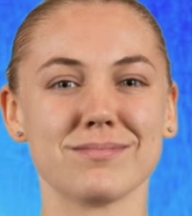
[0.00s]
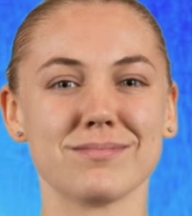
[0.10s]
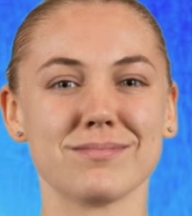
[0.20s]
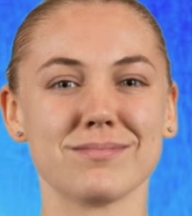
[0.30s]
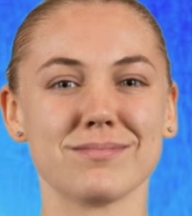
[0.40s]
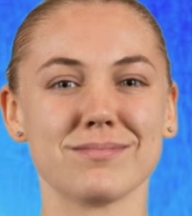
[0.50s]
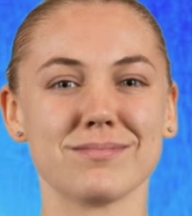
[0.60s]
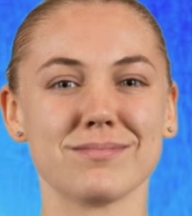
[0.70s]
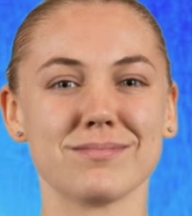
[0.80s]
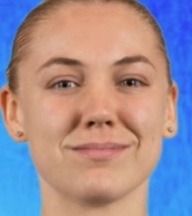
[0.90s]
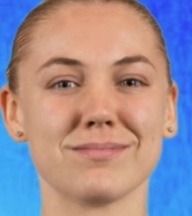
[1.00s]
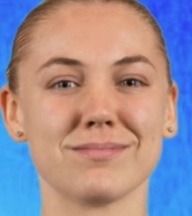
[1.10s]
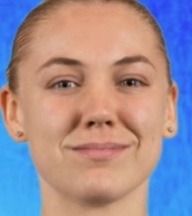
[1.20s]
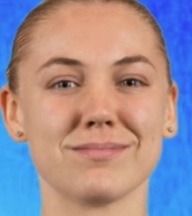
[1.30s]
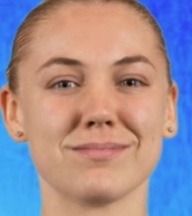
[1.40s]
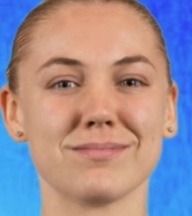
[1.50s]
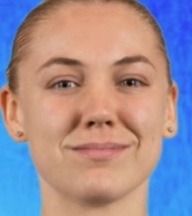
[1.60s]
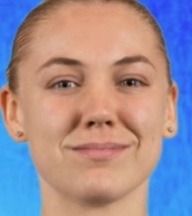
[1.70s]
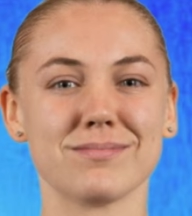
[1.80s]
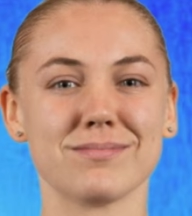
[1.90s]

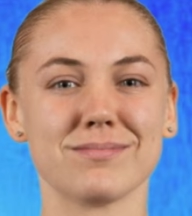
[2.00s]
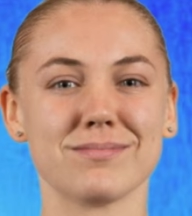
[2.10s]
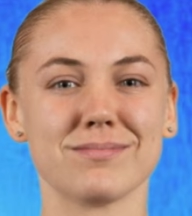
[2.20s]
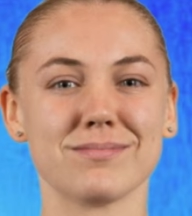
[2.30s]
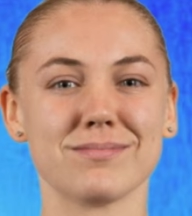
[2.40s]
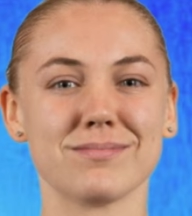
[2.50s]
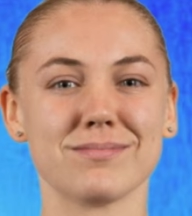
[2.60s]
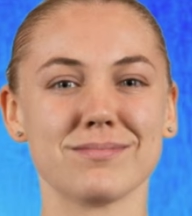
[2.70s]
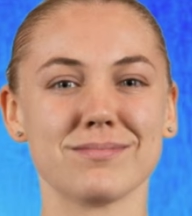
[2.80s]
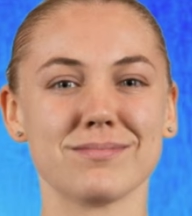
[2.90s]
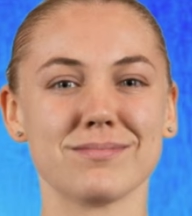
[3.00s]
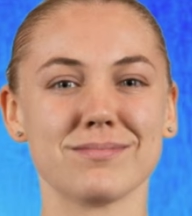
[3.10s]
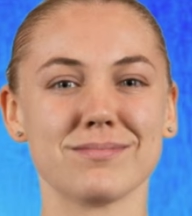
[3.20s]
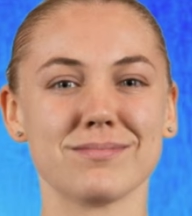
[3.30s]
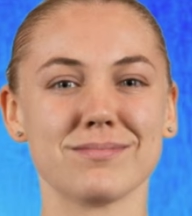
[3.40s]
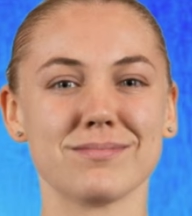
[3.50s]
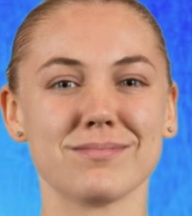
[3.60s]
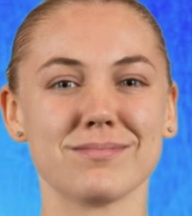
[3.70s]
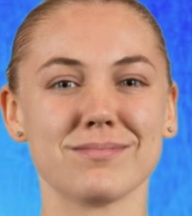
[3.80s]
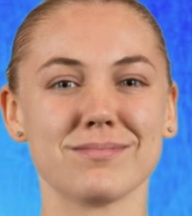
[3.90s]

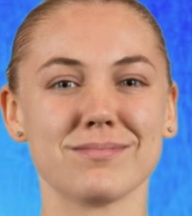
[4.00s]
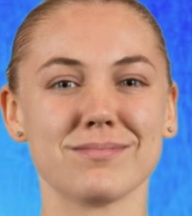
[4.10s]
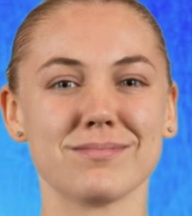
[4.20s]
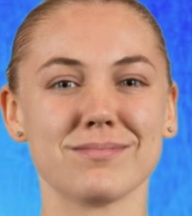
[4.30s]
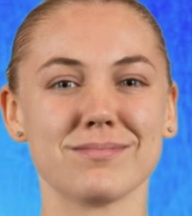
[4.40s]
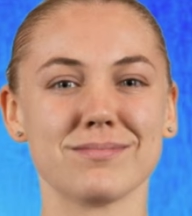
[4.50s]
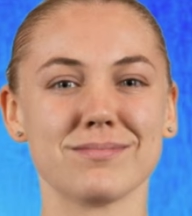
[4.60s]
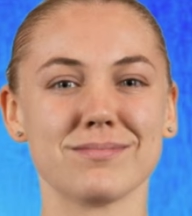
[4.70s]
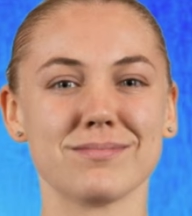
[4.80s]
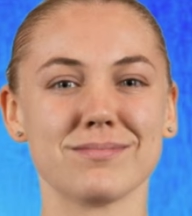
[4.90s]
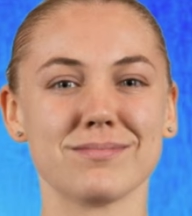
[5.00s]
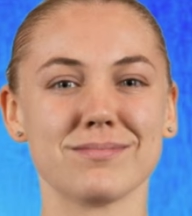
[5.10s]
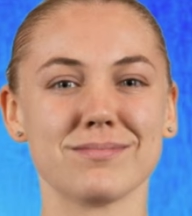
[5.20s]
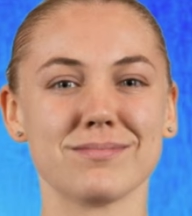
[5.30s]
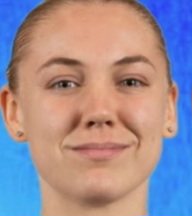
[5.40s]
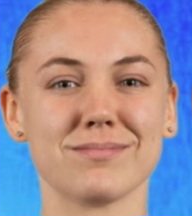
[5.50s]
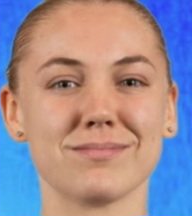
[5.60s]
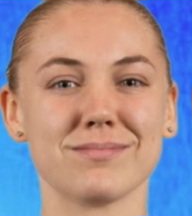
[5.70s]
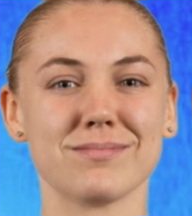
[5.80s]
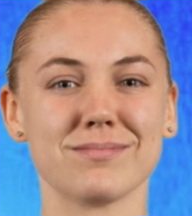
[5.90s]

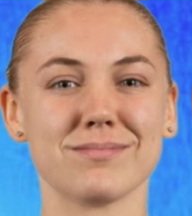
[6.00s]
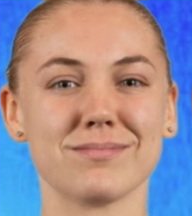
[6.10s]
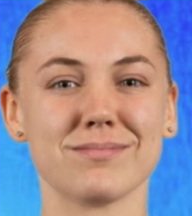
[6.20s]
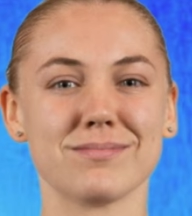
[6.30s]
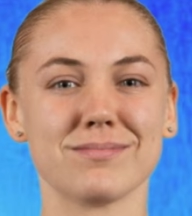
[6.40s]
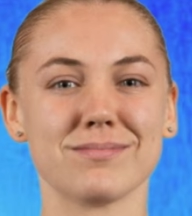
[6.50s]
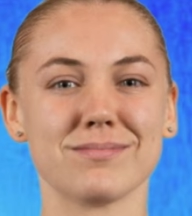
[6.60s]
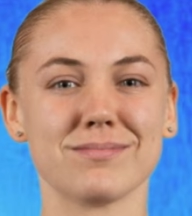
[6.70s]
The face doesn't move, so there is nothing to read.